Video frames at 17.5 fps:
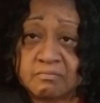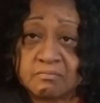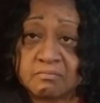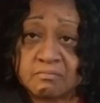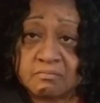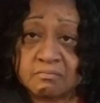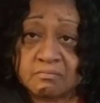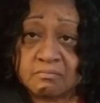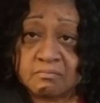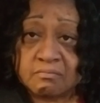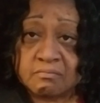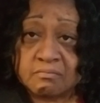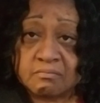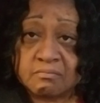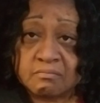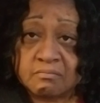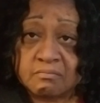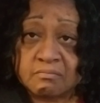
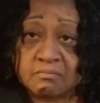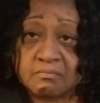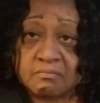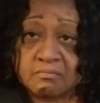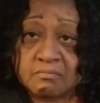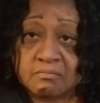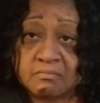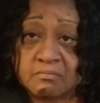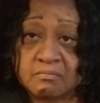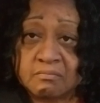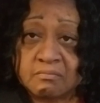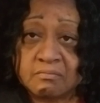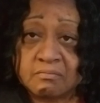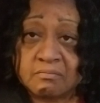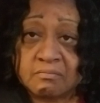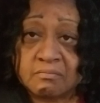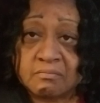Nobody speaks.